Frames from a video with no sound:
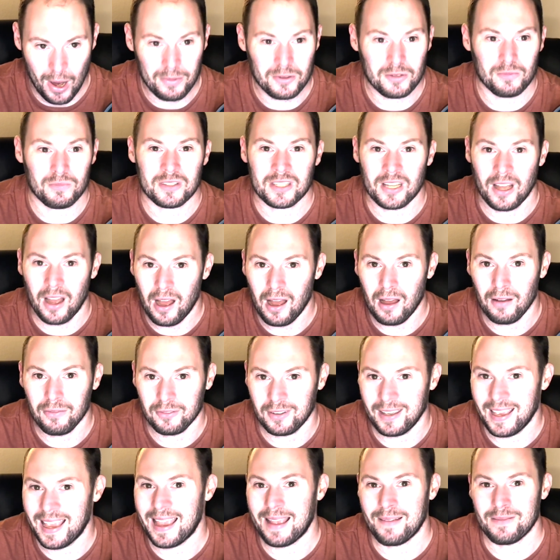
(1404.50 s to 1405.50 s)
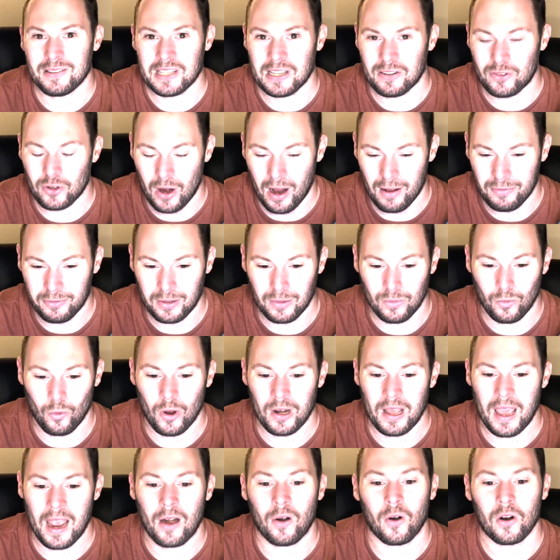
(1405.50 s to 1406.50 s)
tough games. They dropped
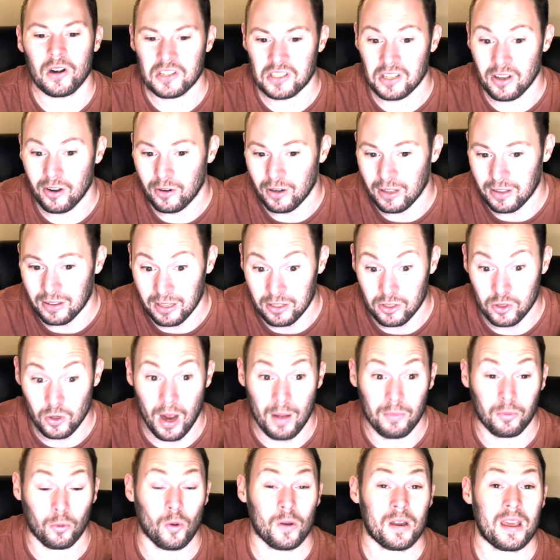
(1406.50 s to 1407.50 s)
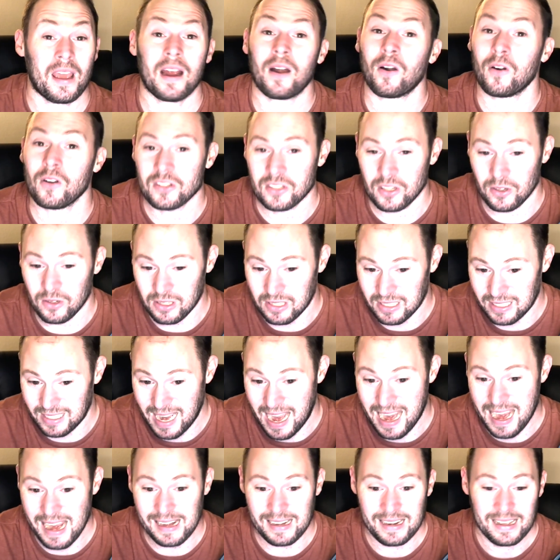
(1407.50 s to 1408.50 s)
one to Arizona. They dropped one to Arizona
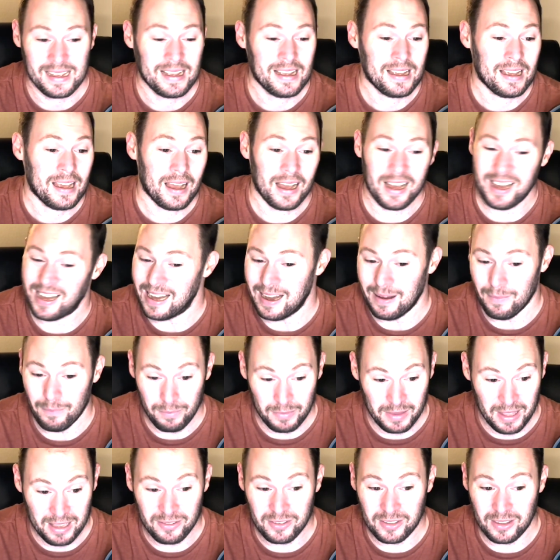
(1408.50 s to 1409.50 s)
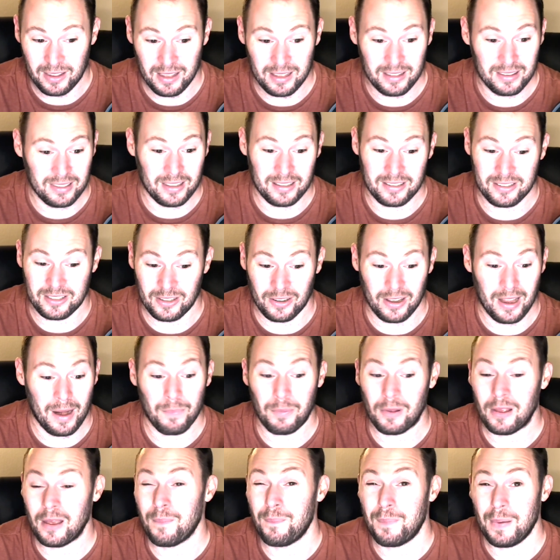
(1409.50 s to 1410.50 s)
State. They still got to
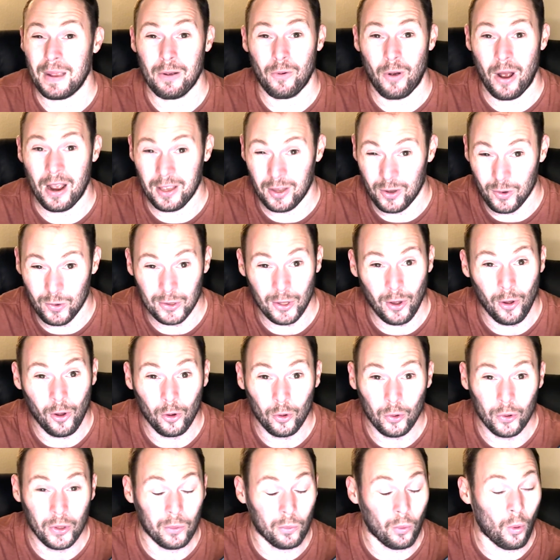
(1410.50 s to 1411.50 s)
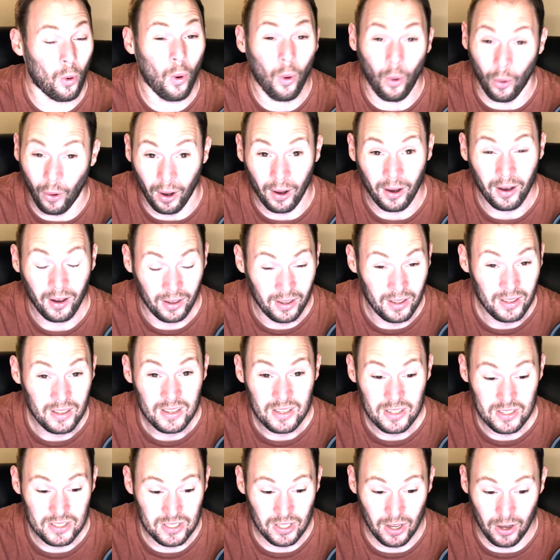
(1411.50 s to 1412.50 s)
play BYU in the Holy War.
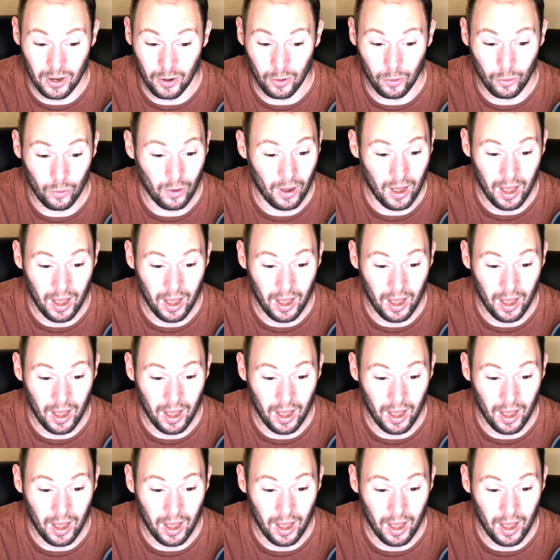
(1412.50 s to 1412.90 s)
So